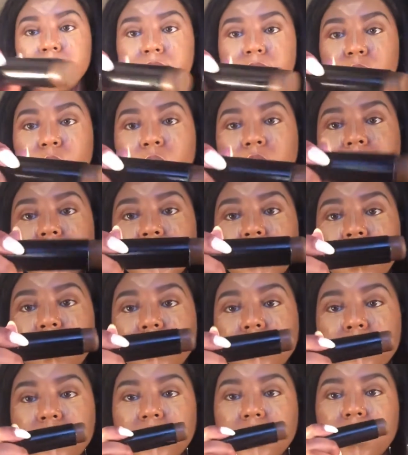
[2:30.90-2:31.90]
Well, it's a
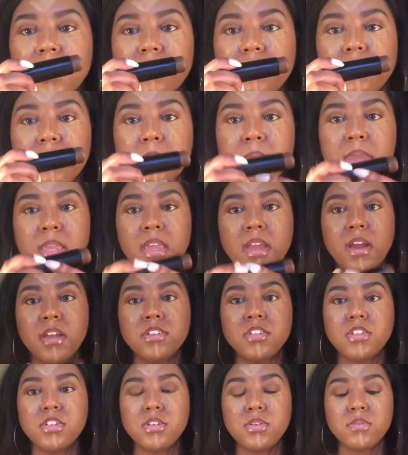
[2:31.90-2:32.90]
contour stick for me. I
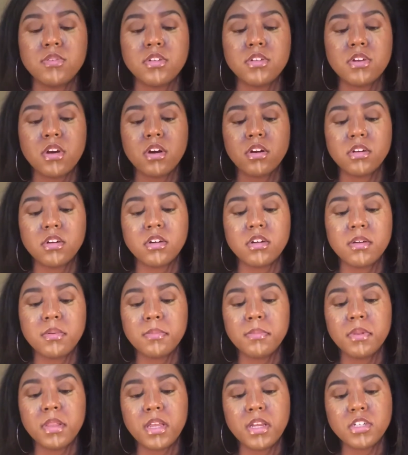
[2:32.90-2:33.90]
just use a darker
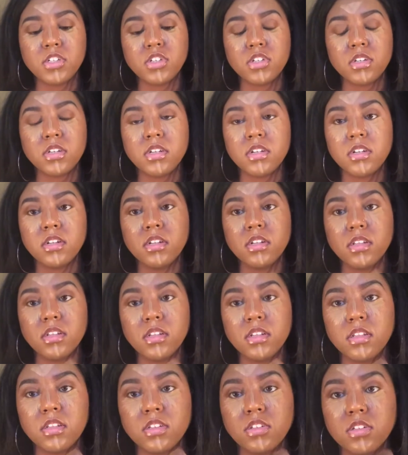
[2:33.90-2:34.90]
complexion,
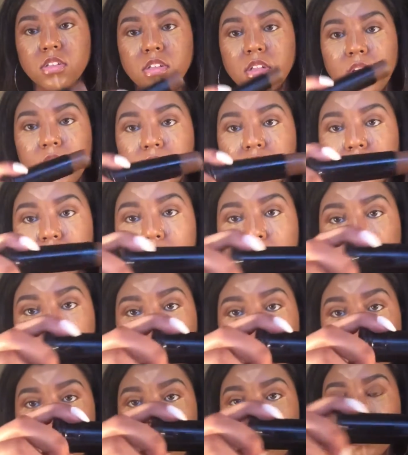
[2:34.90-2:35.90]
like
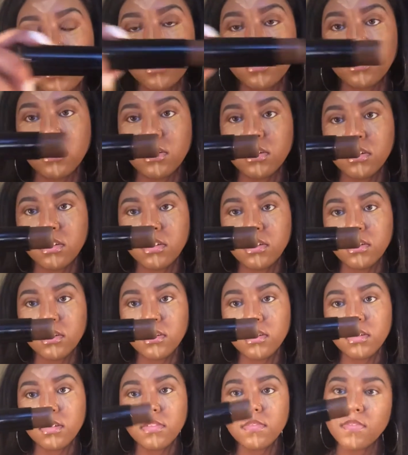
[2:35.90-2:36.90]
chocolate colored
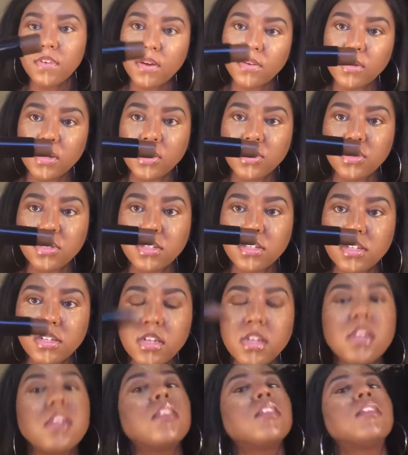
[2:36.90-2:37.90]
foundation stick